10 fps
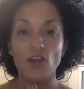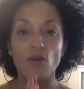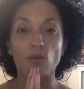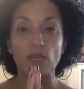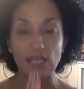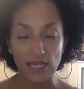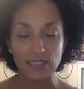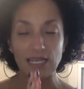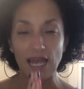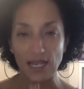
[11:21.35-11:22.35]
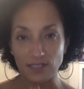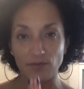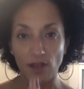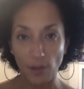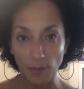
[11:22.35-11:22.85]
We get to ask for
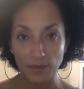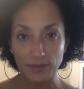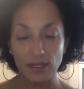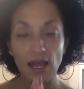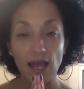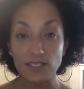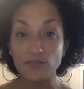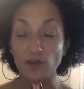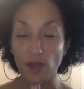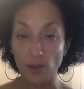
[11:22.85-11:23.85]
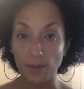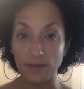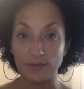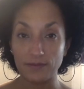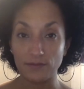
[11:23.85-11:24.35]
help. Ask for help,
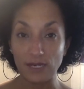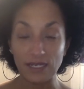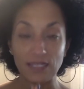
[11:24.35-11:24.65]
right?